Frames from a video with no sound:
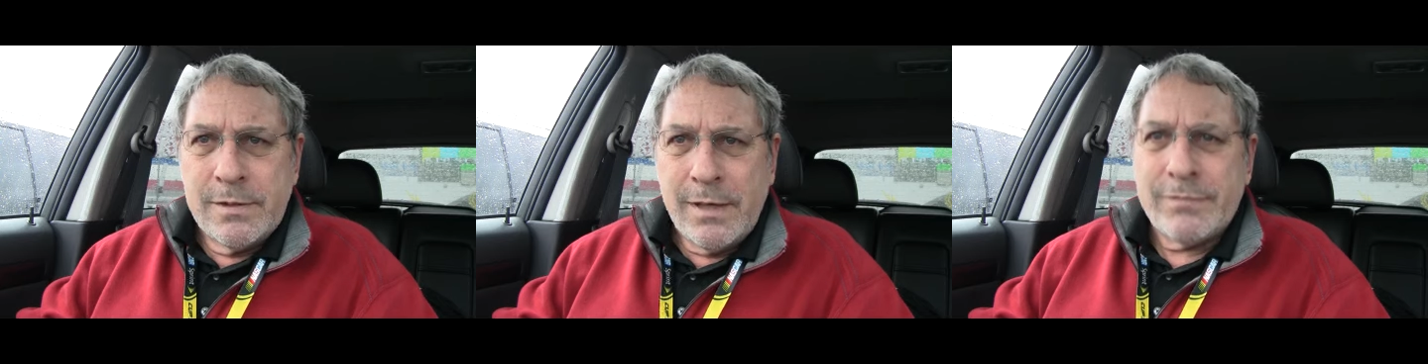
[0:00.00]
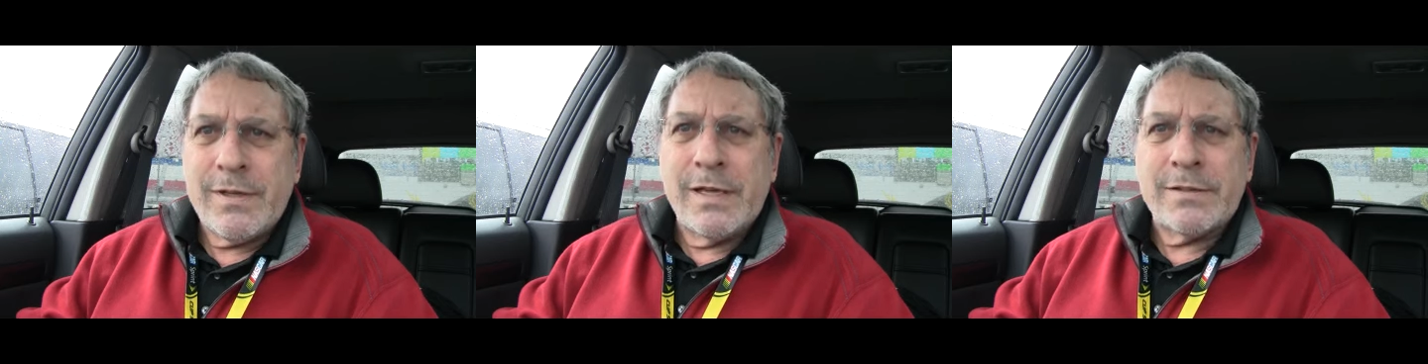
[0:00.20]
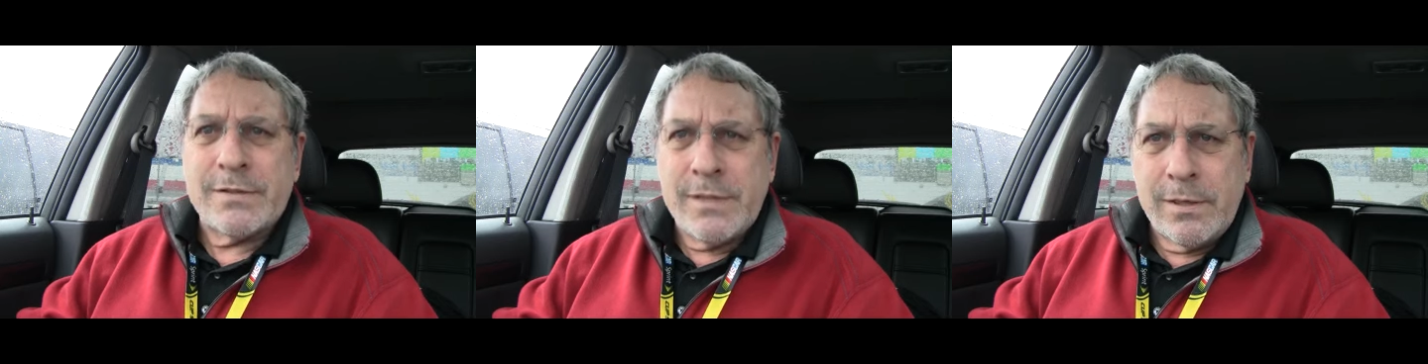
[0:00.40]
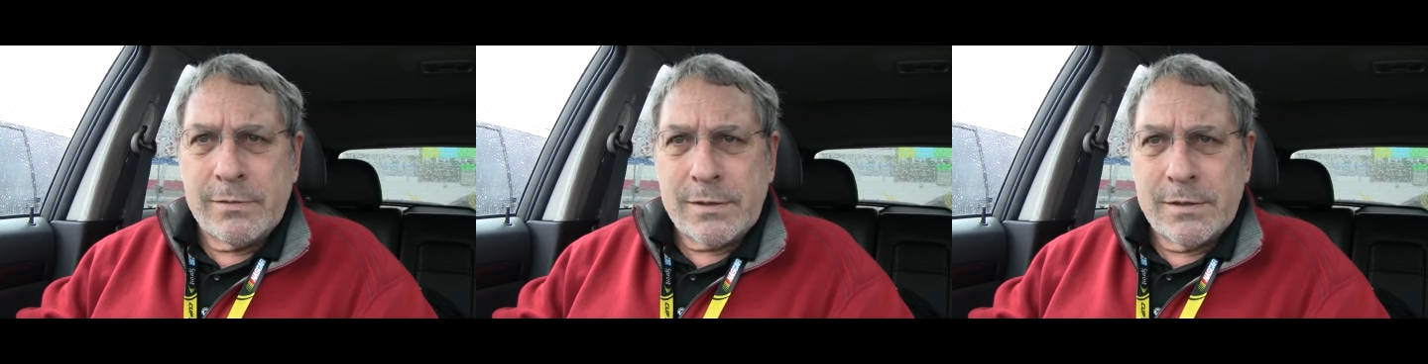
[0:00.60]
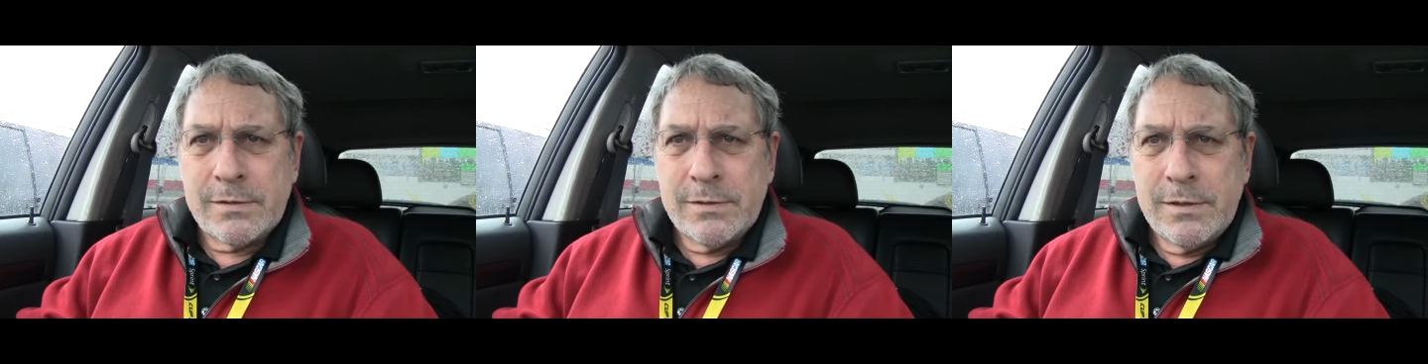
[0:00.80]
Have to ask
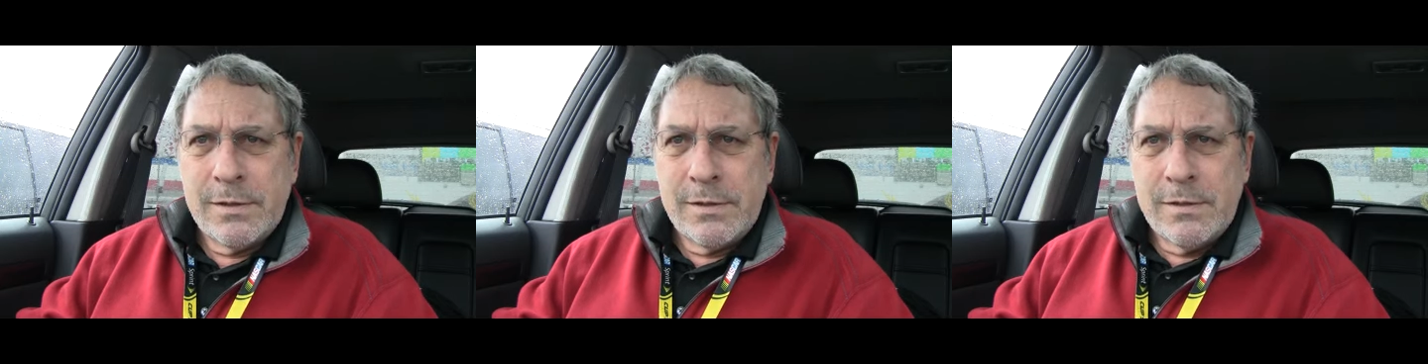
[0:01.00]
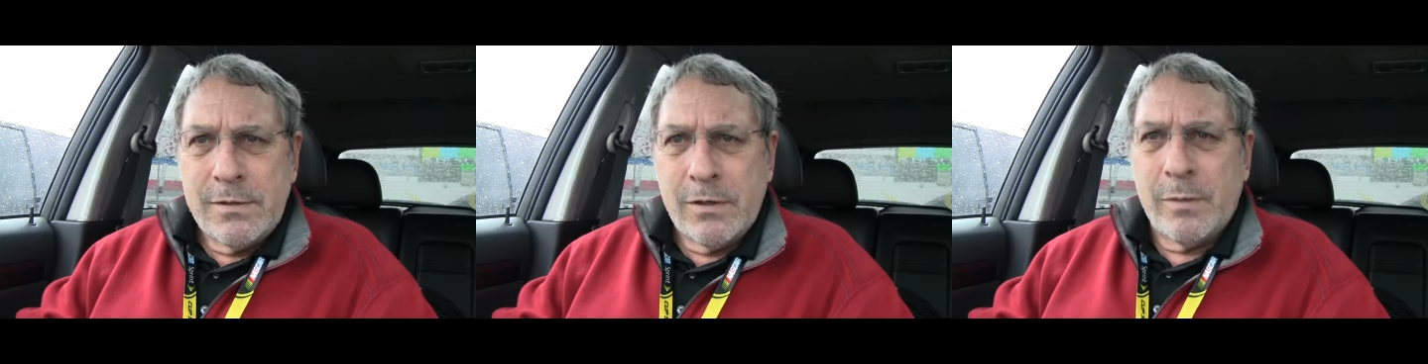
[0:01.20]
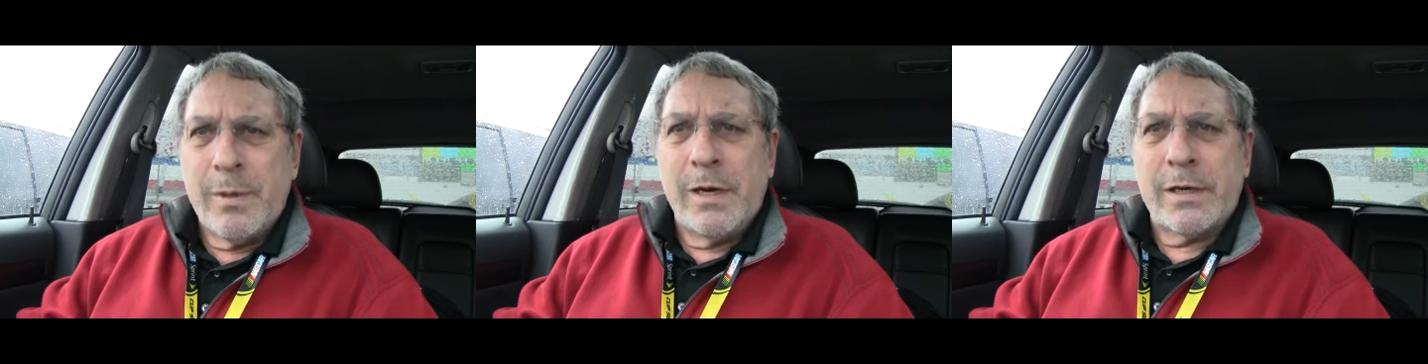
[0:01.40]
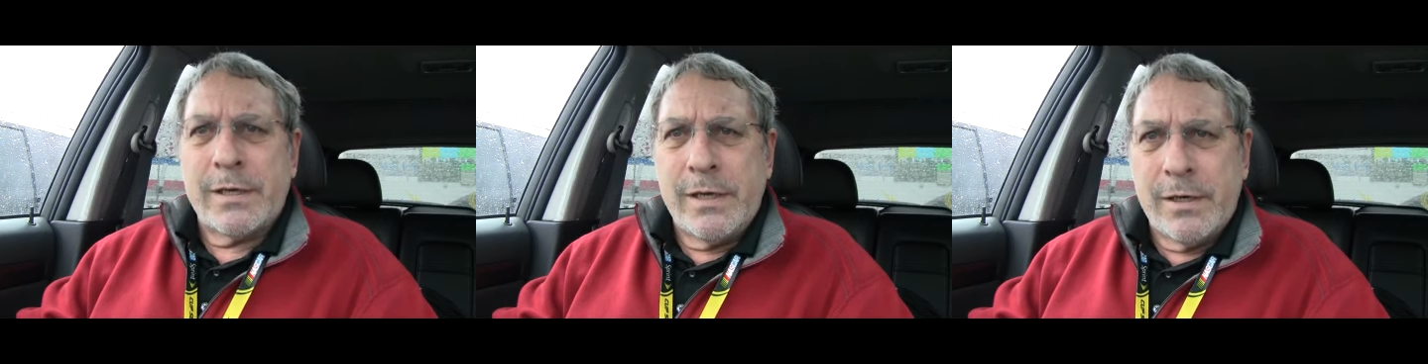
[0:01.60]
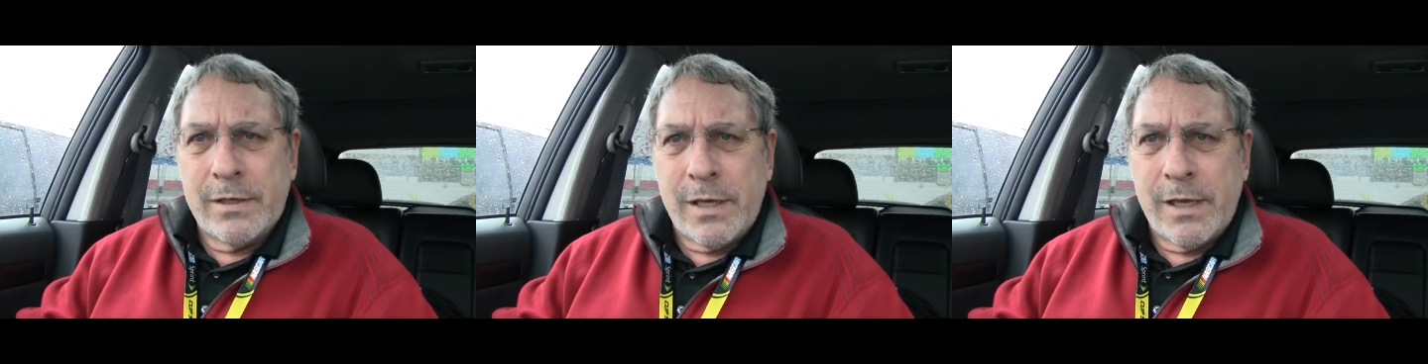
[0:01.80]
Delta or
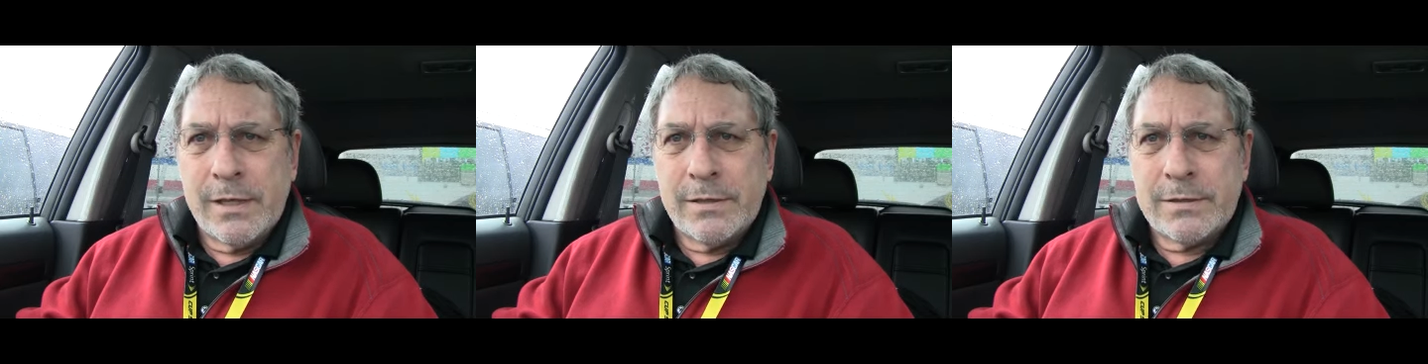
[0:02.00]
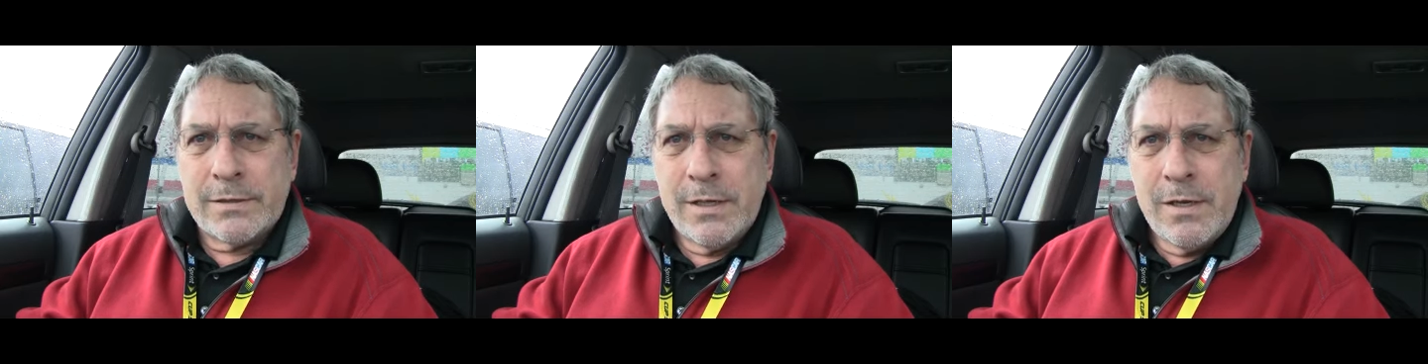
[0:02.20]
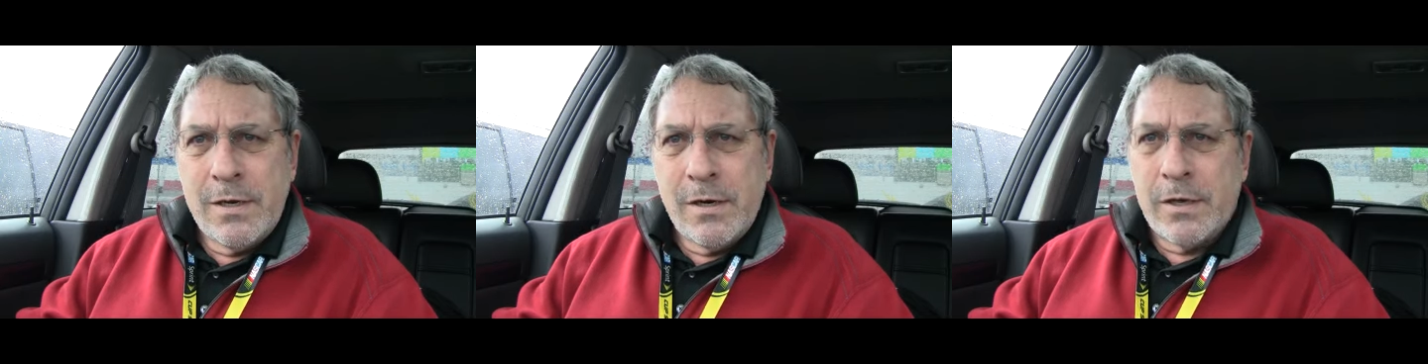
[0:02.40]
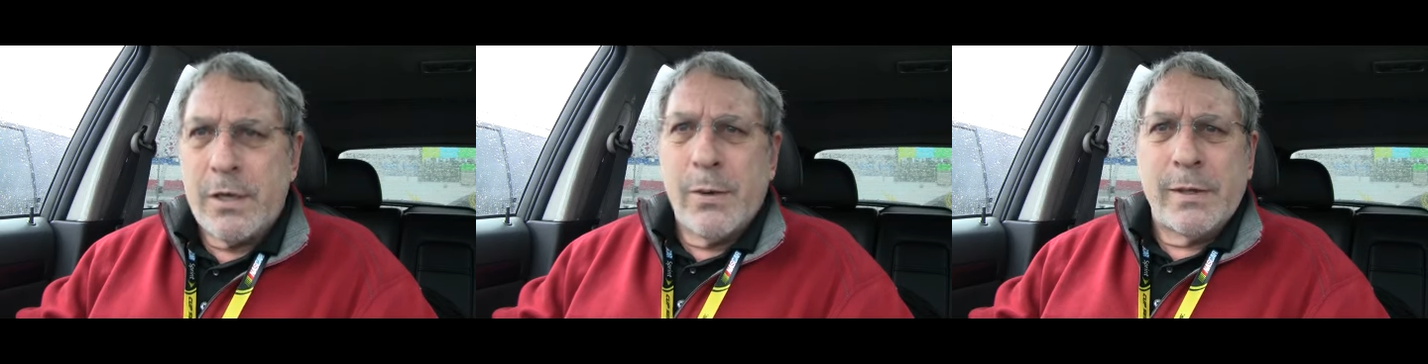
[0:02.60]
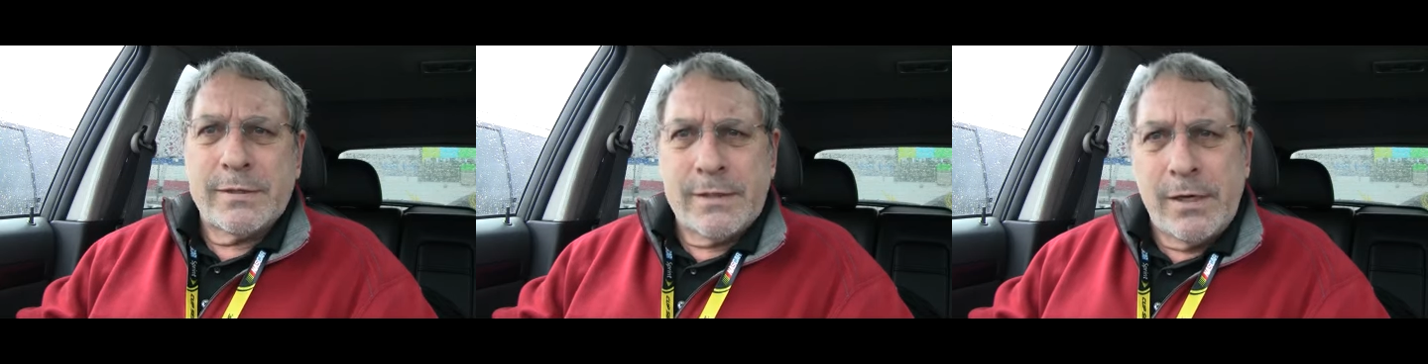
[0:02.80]
American Airlines or
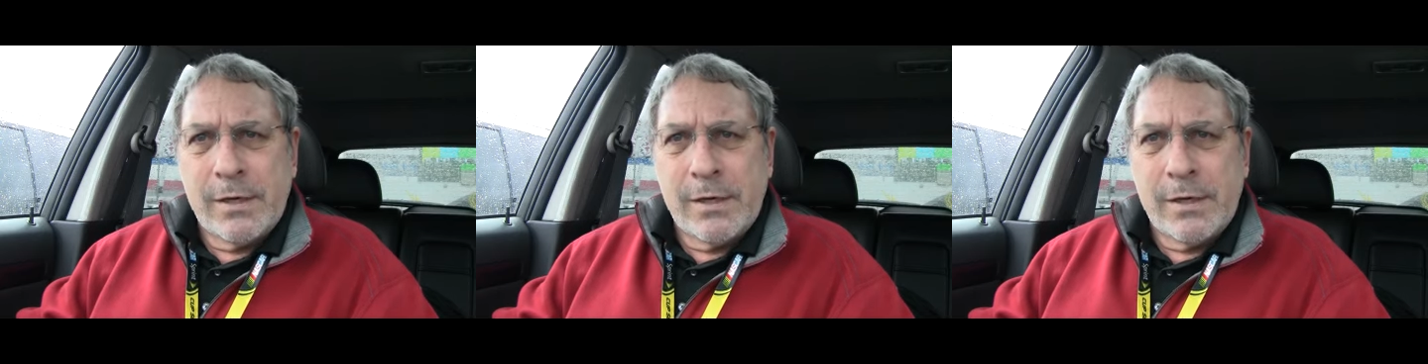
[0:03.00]
U.S.